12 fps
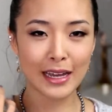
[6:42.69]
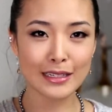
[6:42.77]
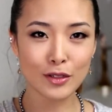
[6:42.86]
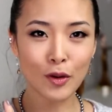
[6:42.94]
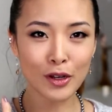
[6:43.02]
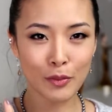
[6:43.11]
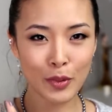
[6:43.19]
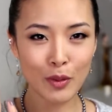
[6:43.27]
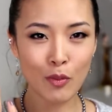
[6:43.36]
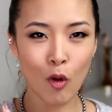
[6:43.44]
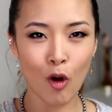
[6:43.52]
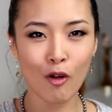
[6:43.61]
It's going to
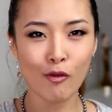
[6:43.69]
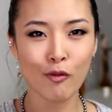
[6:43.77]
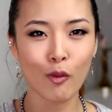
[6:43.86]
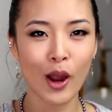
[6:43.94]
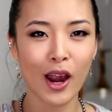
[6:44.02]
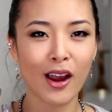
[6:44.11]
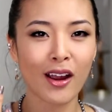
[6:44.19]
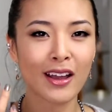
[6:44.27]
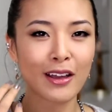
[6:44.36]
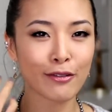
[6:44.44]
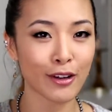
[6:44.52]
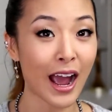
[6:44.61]
be more of
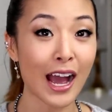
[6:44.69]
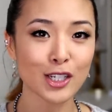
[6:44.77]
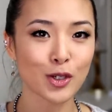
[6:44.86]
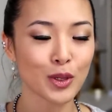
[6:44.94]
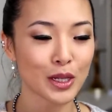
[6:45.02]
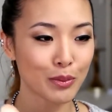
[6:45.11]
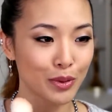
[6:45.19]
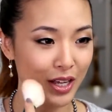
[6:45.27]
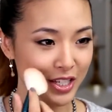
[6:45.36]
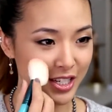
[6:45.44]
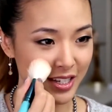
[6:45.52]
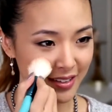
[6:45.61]
where, if you're actually
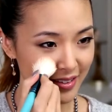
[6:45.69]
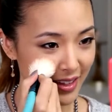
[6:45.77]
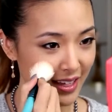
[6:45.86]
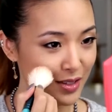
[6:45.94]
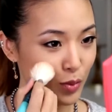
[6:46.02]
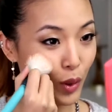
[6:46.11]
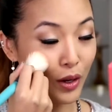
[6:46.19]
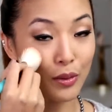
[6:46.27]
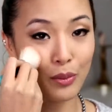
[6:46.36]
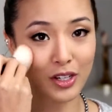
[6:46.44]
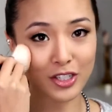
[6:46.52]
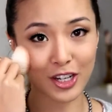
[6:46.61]
blushing, that's where
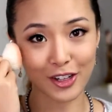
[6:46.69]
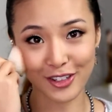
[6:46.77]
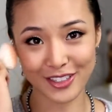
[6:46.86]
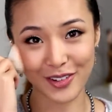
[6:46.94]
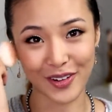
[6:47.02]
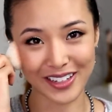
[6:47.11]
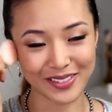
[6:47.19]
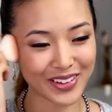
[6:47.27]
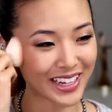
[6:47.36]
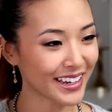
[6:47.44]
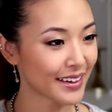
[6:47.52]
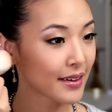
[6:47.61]
the blush color is going to
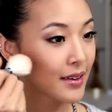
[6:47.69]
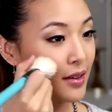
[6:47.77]
be.